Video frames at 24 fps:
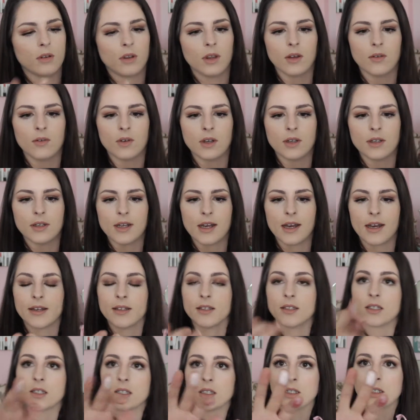give it a
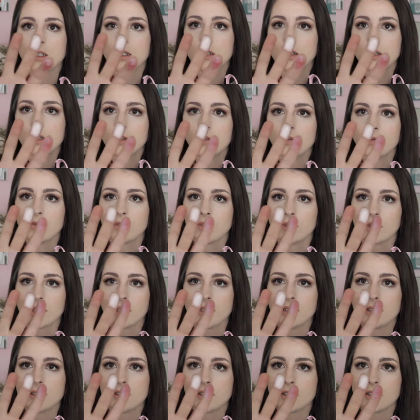test, right?